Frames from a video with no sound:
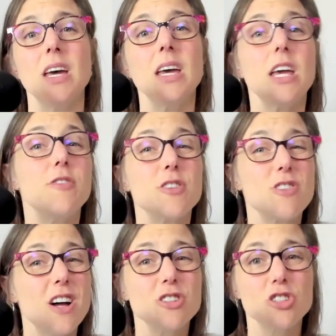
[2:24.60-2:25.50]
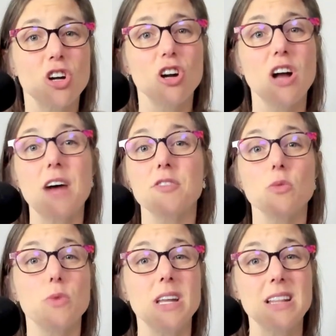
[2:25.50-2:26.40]
If you're not sure after
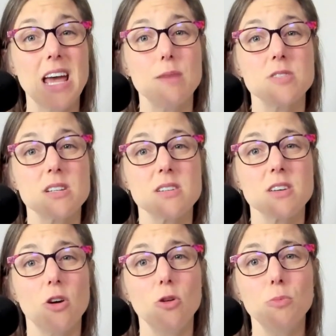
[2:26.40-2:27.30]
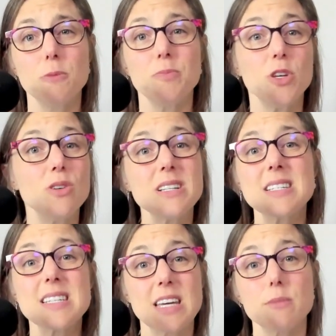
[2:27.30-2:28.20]
reading the Aims and Scope, you can
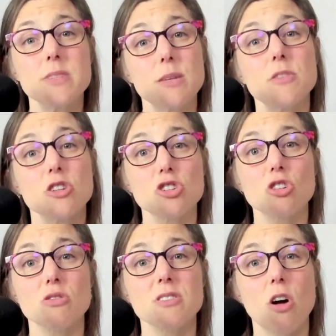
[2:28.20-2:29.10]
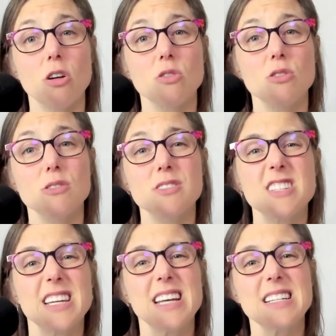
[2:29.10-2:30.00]
skim some of the journal's articles
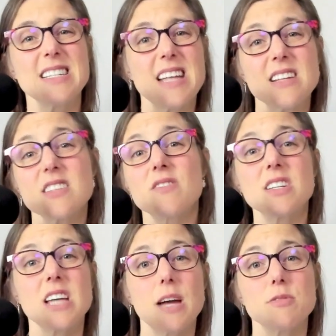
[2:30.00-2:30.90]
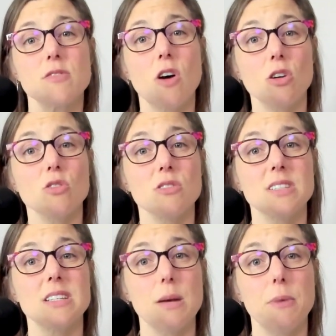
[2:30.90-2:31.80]
to get a sense of the types of articles
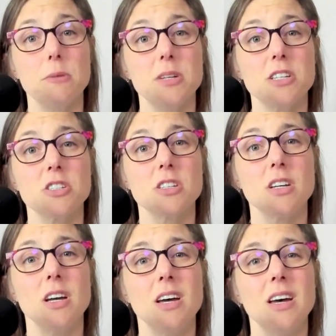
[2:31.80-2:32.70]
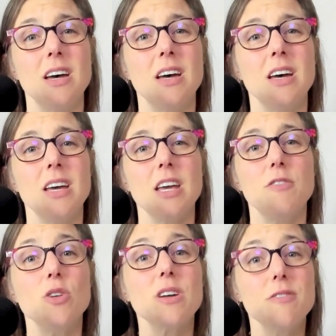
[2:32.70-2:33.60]
that they publish. If
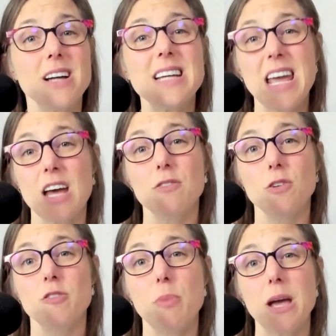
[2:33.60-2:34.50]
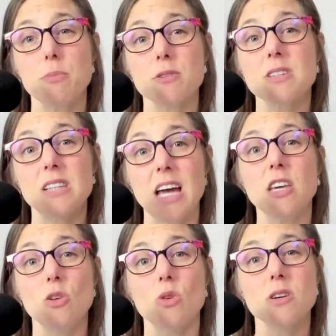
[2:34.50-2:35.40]
you can find a handful of papers
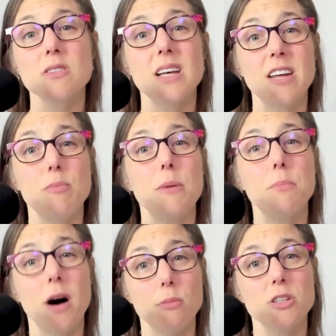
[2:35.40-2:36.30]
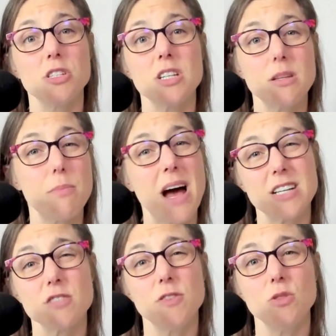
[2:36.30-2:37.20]
like yours that have been published in the
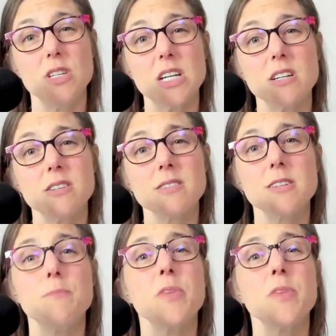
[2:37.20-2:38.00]
past few years,